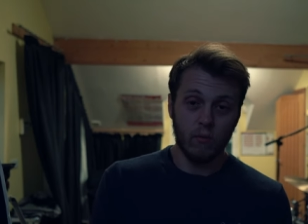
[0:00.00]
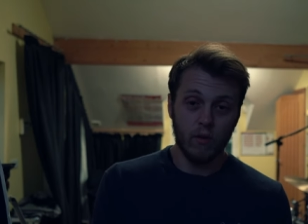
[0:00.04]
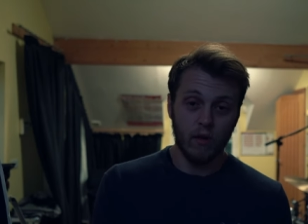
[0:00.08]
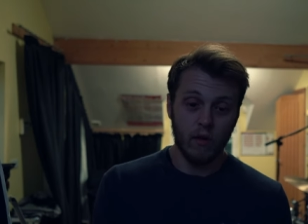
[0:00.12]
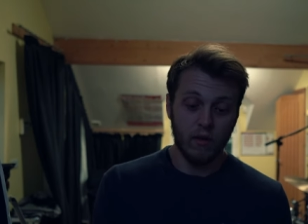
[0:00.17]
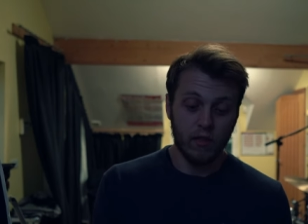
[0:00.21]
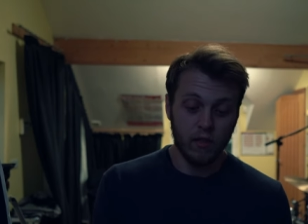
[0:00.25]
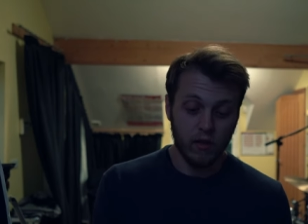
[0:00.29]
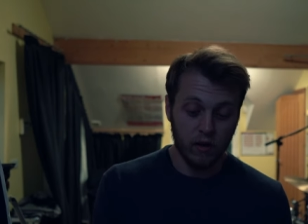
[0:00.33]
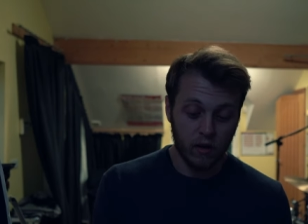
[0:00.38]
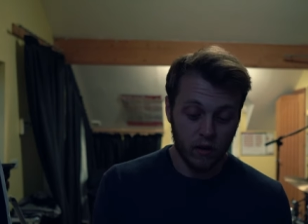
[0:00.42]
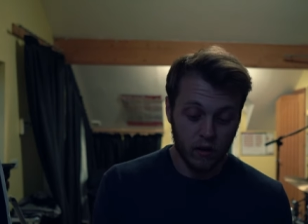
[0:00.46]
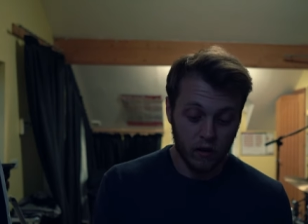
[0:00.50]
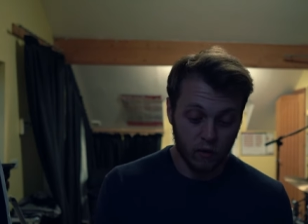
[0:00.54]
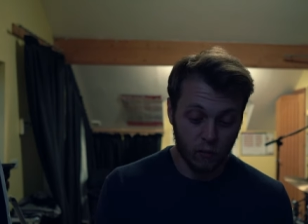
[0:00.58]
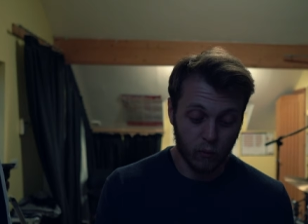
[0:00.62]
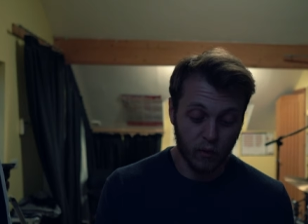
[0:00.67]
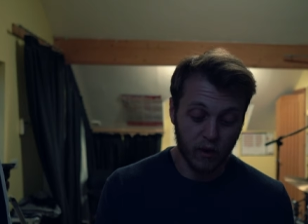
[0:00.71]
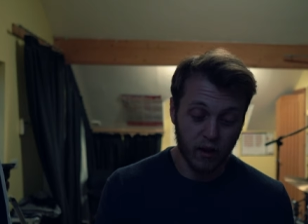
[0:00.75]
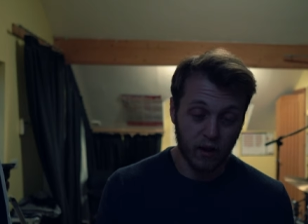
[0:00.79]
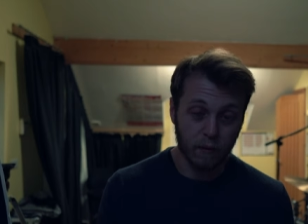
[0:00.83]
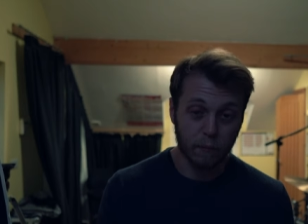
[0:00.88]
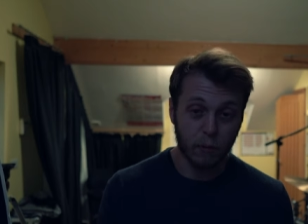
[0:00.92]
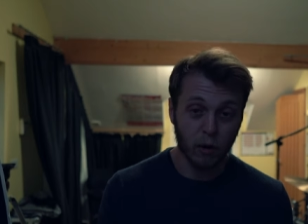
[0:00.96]
the
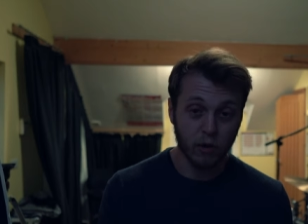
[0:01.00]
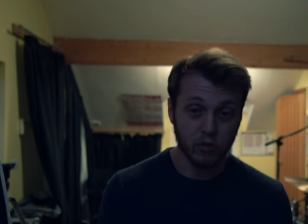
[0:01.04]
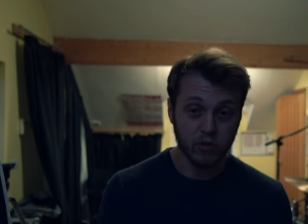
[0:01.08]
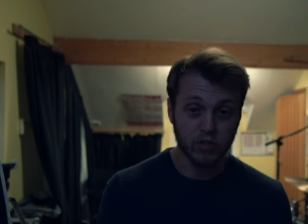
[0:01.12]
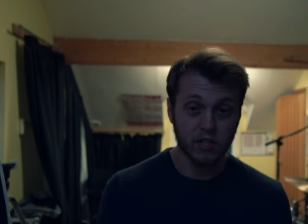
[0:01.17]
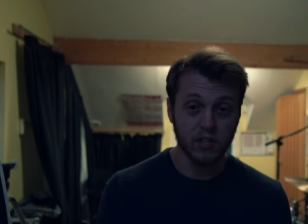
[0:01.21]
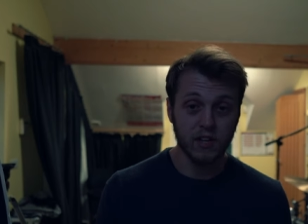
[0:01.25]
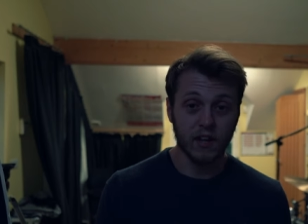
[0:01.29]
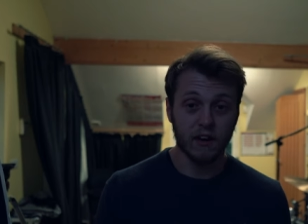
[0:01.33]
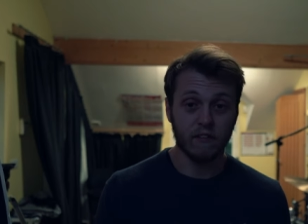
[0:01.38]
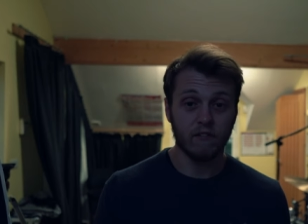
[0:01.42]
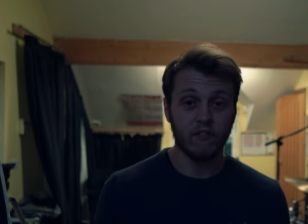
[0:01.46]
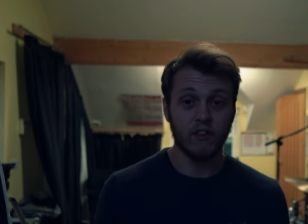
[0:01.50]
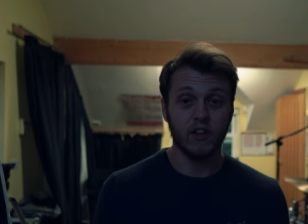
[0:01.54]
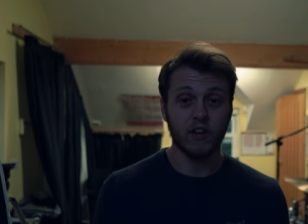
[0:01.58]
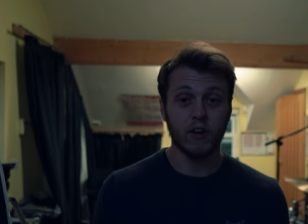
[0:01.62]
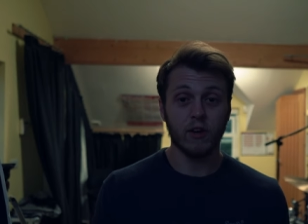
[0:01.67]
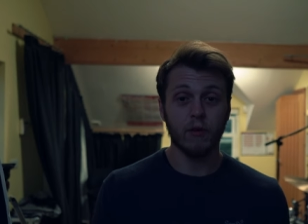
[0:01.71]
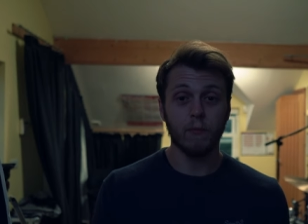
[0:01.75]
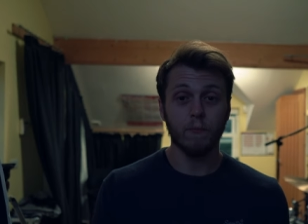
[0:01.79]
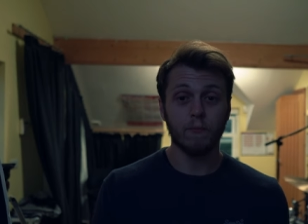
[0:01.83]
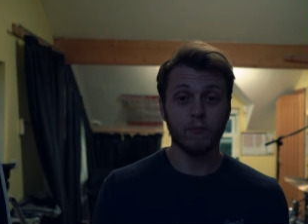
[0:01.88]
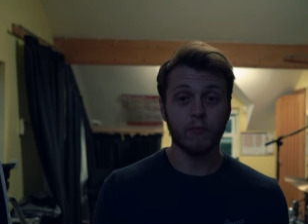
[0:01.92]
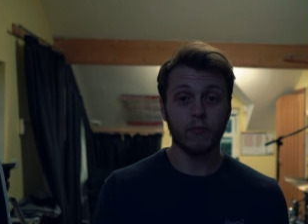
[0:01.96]
when I posted that
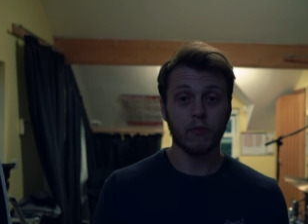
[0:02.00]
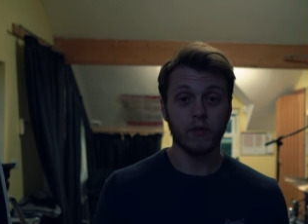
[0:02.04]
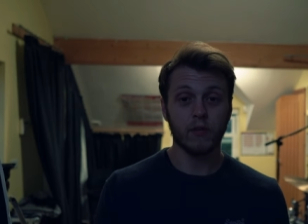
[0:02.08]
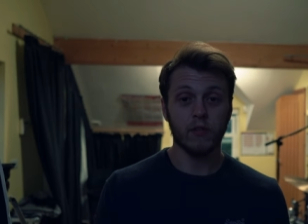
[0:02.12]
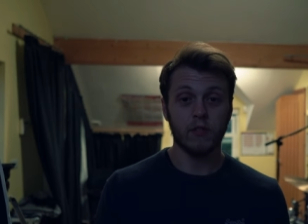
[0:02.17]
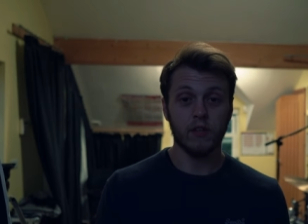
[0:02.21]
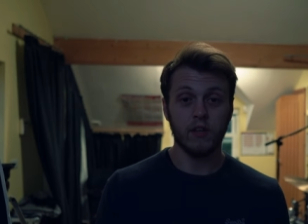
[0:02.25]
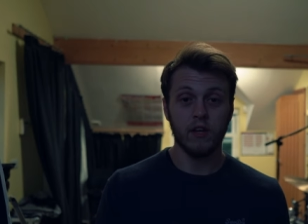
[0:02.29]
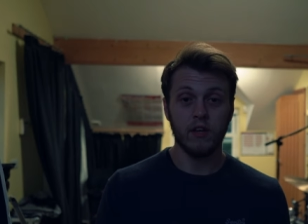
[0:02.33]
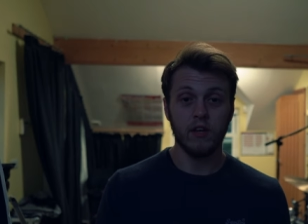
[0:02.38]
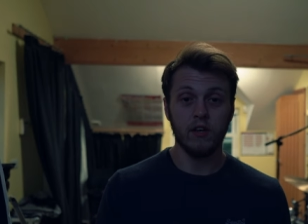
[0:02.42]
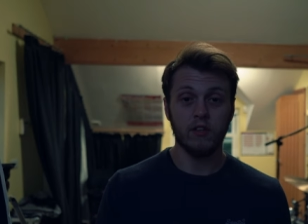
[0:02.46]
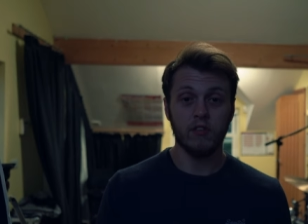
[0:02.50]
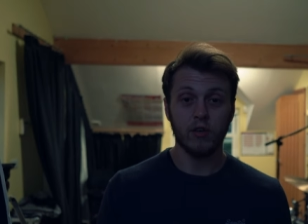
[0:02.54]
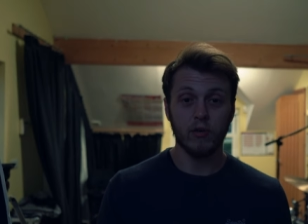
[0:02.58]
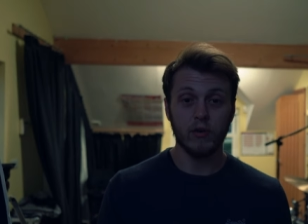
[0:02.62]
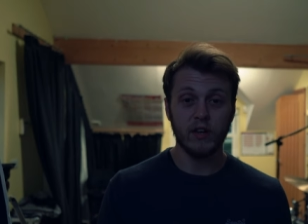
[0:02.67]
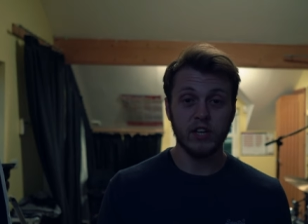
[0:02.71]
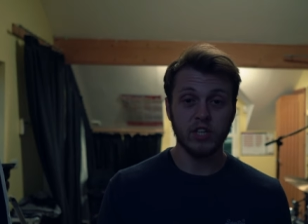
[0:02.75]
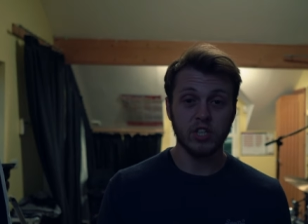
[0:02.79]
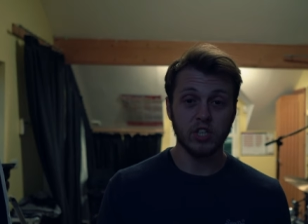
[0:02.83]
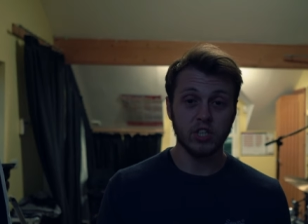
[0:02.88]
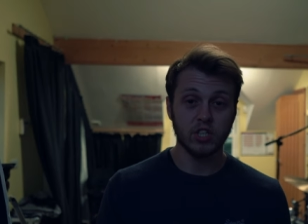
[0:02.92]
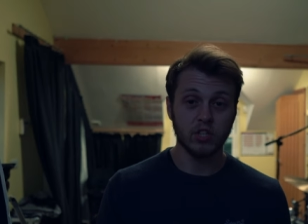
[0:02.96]
video, the
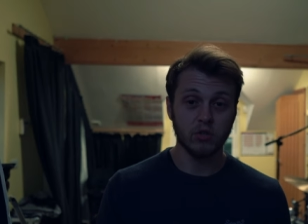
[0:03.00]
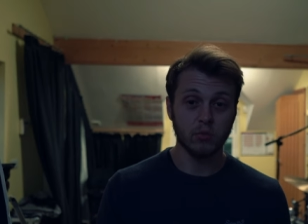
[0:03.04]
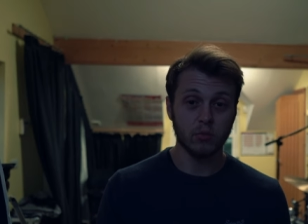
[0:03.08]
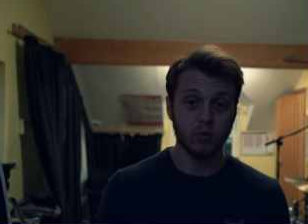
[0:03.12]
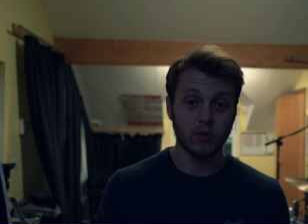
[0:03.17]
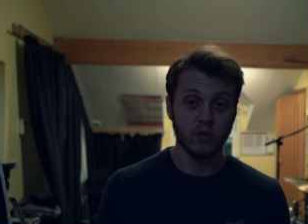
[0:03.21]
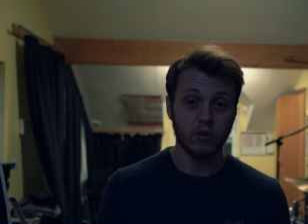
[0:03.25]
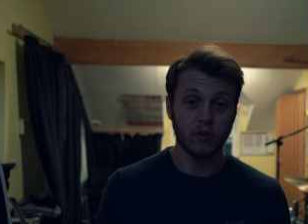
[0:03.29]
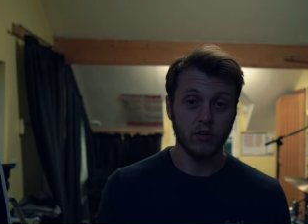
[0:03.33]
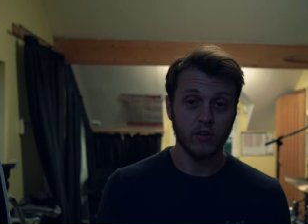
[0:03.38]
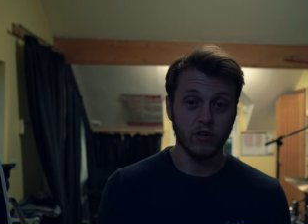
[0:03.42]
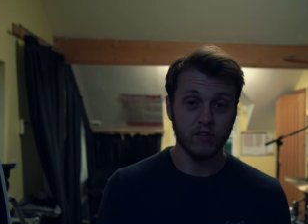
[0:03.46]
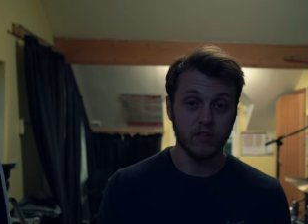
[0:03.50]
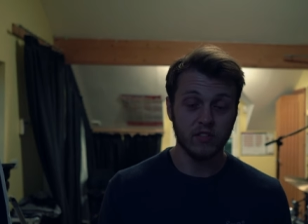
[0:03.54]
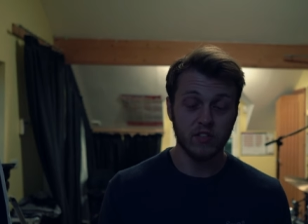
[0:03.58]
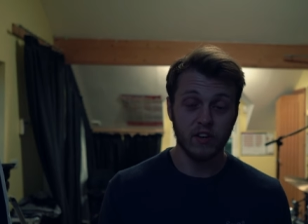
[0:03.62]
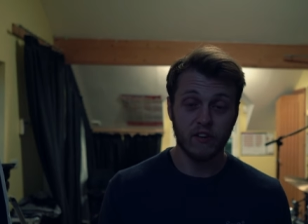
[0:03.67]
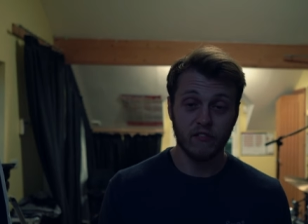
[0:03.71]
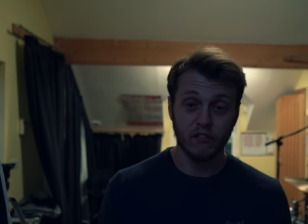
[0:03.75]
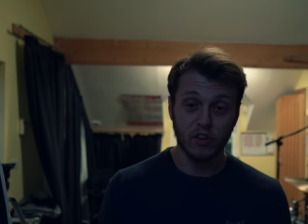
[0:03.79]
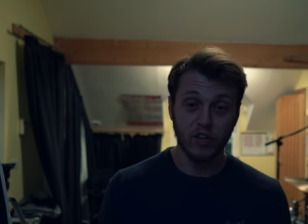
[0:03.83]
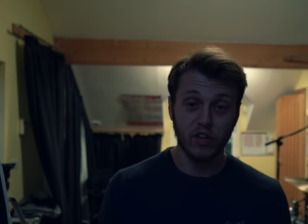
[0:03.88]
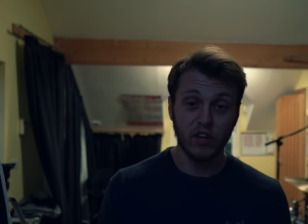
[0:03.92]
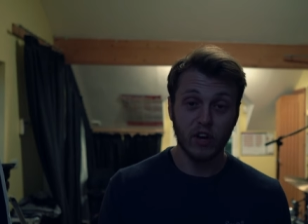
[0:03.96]
donations were at
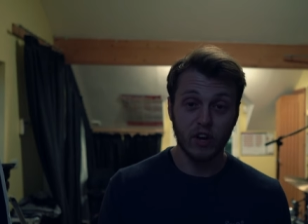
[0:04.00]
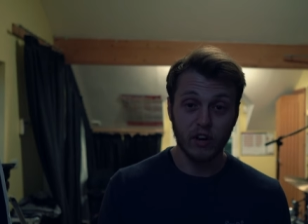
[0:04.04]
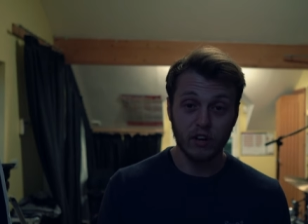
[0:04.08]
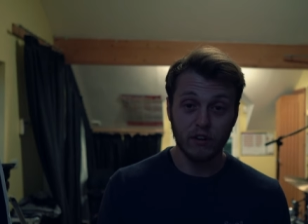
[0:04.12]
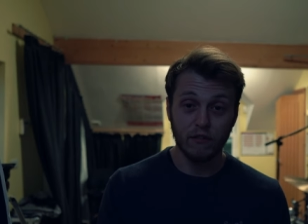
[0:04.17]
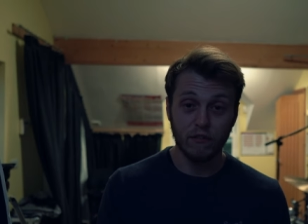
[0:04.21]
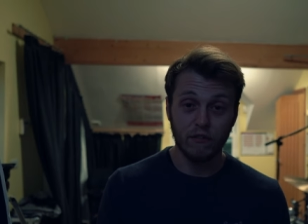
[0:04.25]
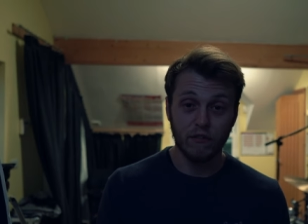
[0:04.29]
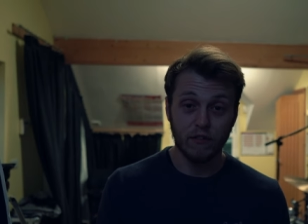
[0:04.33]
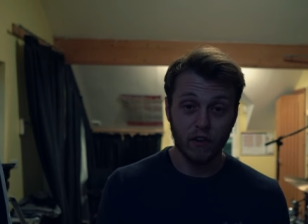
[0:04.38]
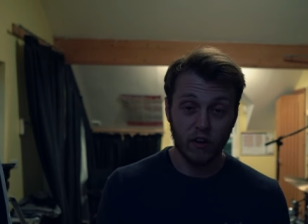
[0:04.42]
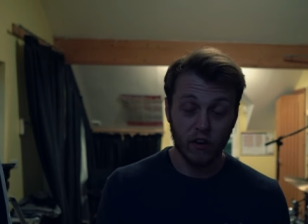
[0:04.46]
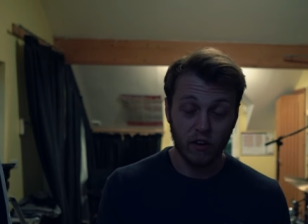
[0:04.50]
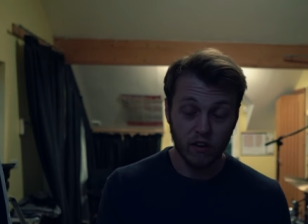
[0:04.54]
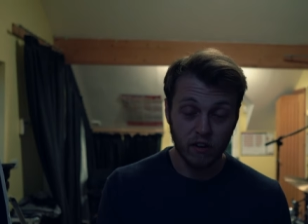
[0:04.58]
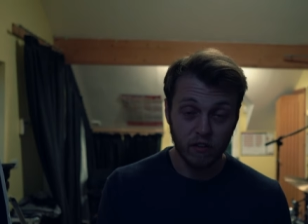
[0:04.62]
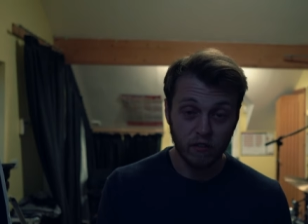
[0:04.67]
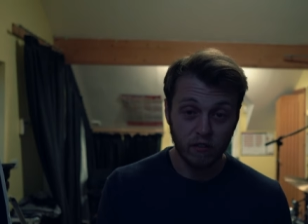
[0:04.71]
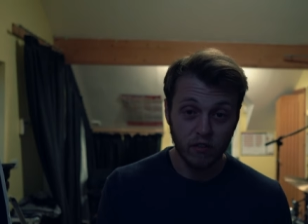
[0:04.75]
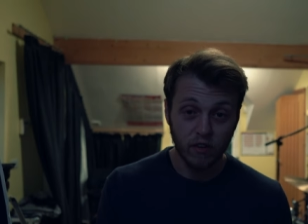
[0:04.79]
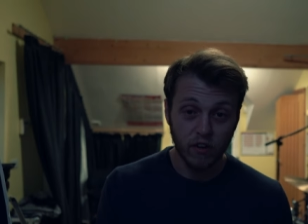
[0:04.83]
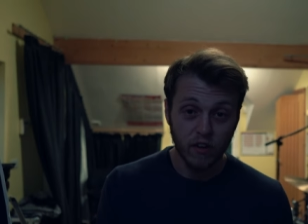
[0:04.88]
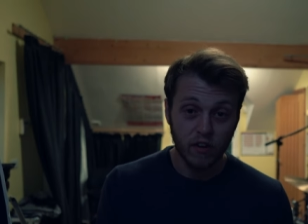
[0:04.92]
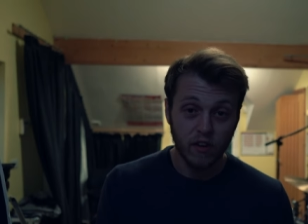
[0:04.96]
seven
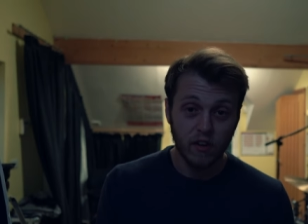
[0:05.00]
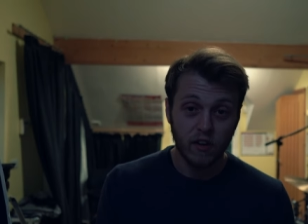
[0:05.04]
ninety-five,